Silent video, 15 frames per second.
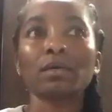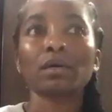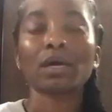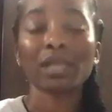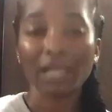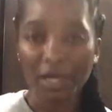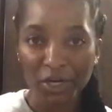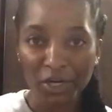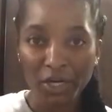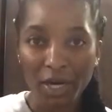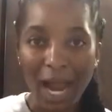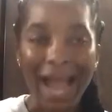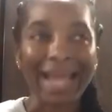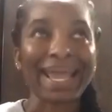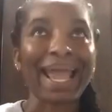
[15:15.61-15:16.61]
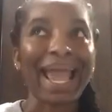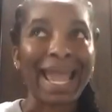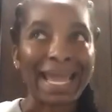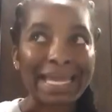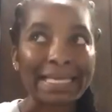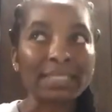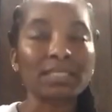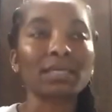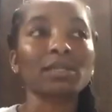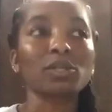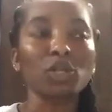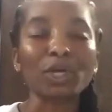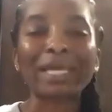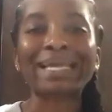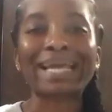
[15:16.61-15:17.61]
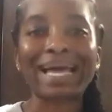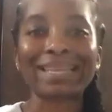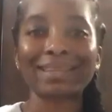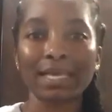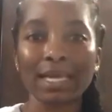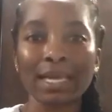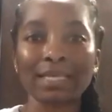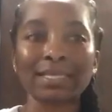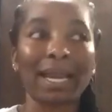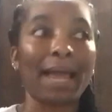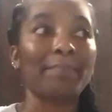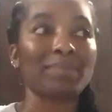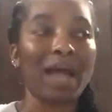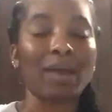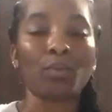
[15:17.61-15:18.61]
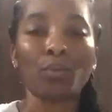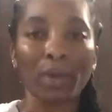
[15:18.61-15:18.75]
clutter. I hate looking at things that I'm not